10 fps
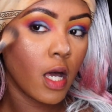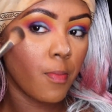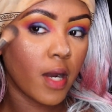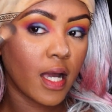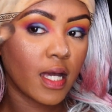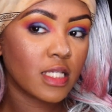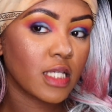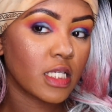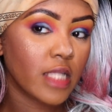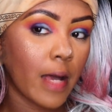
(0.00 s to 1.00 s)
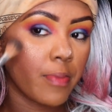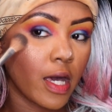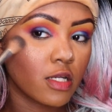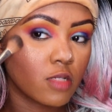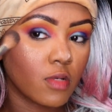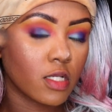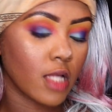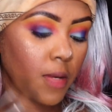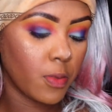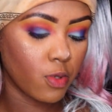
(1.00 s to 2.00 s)
But I guess that's not bad, just because a
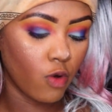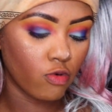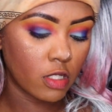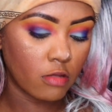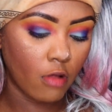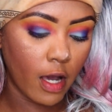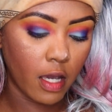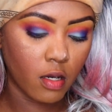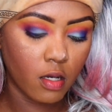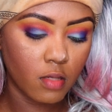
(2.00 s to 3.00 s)
lot of people don't really like